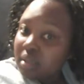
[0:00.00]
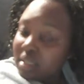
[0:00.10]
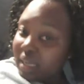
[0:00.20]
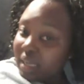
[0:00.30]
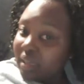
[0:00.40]

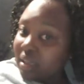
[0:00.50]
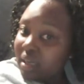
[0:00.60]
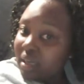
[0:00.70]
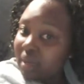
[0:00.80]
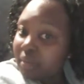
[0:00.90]

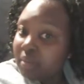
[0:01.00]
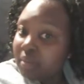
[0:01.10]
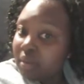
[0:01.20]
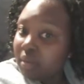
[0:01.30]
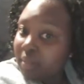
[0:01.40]
detangling, and I will
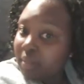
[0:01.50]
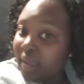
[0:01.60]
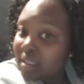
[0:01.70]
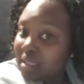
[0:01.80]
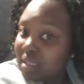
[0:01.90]
be going
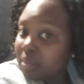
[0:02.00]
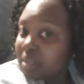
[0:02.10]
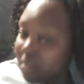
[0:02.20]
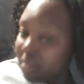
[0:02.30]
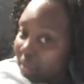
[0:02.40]
back and
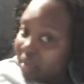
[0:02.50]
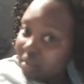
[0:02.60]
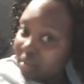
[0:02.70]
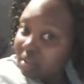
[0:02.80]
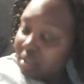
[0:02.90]
snipping, so I'm not
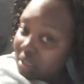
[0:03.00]
going to